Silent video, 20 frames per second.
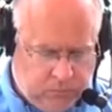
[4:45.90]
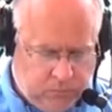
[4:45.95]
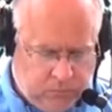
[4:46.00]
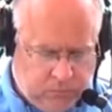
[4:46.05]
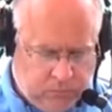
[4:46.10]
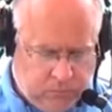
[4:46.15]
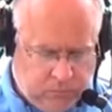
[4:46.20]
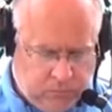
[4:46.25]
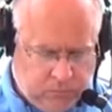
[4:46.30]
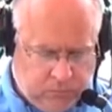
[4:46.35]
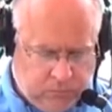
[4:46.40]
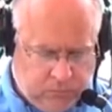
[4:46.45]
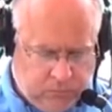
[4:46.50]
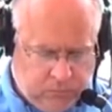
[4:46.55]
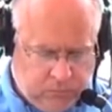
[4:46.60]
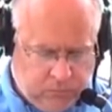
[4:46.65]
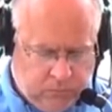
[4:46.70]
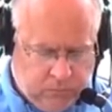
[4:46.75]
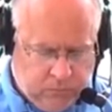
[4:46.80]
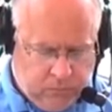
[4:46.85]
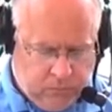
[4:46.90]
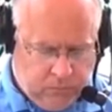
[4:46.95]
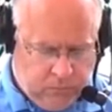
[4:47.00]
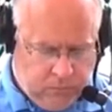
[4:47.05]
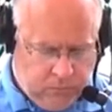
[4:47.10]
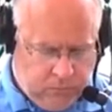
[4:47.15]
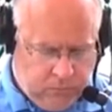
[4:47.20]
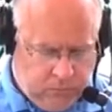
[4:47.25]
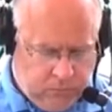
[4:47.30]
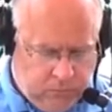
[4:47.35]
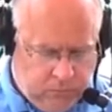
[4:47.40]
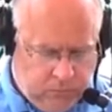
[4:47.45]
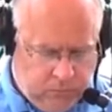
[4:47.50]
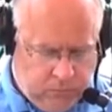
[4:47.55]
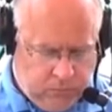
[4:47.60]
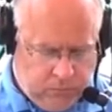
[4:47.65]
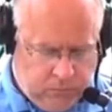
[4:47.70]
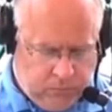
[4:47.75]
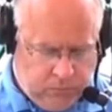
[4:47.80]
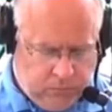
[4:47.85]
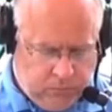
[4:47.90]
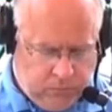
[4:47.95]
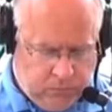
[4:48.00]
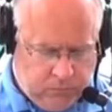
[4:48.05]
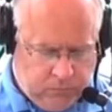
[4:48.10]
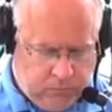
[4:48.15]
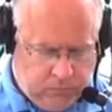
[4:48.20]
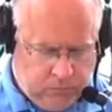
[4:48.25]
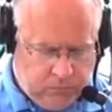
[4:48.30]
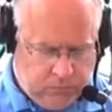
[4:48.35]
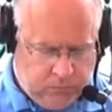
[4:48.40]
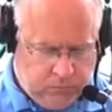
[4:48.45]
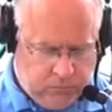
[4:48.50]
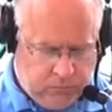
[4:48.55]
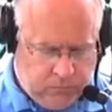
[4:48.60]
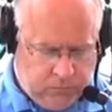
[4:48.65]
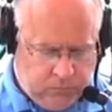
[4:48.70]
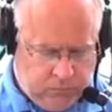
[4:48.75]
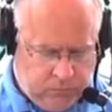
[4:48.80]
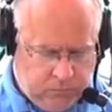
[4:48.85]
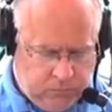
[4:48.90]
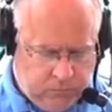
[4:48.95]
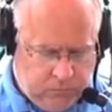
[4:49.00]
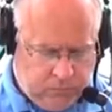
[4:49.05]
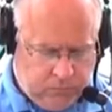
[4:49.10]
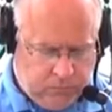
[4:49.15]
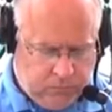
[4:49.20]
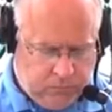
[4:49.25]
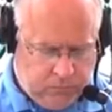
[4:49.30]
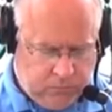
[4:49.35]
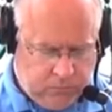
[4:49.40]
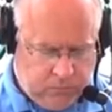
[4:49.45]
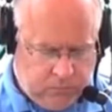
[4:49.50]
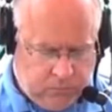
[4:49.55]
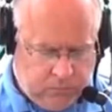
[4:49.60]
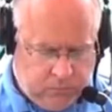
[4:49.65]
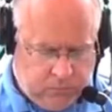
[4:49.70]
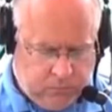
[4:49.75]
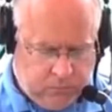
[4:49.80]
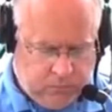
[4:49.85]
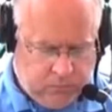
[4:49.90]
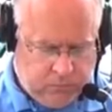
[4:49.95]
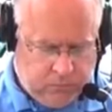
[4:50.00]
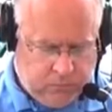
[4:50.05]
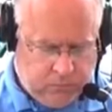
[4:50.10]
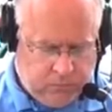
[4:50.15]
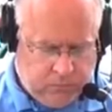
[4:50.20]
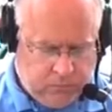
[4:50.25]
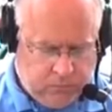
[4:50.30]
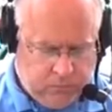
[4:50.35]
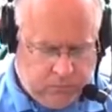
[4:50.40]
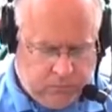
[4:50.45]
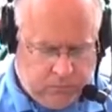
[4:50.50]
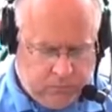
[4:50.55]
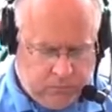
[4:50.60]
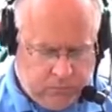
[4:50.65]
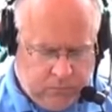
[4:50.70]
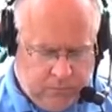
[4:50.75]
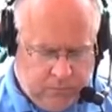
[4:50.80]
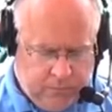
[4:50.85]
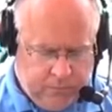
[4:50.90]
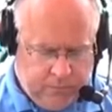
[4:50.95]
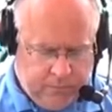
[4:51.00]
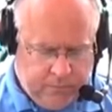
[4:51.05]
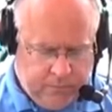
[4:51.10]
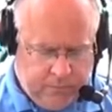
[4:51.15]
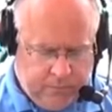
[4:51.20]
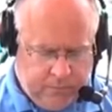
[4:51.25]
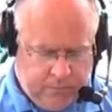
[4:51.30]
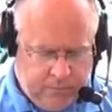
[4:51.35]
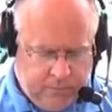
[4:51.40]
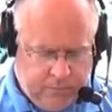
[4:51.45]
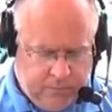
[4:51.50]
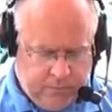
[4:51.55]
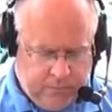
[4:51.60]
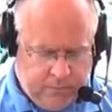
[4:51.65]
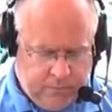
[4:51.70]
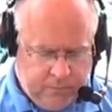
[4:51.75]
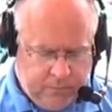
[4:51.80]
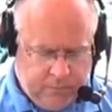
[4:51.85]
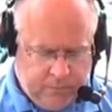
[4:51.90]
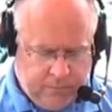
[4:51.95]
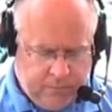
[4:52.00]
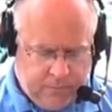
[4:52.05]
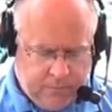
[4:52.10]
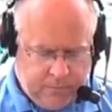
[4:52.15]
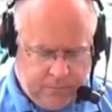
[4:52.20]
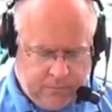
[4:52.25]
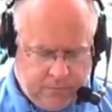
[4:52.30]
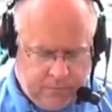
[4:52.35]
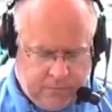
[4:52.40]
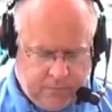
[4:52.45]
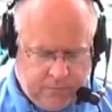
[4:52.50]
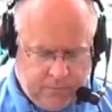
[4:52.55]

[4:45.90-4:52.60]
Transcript: (not speaking)